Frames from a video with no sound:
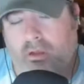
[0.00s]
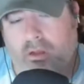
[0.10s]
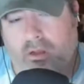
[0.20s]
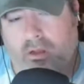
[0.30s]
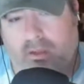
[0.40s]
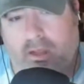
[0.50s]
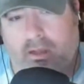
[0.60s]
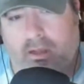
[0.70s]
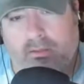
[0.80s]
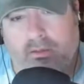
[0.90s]

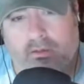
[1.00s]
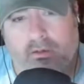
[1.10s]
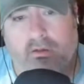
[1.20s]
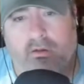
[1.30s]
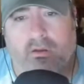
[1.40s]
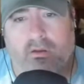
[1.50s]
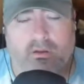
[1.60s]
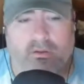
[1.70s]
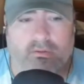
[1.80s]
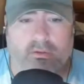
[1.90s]
concert
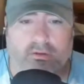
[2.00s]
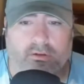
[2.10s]
that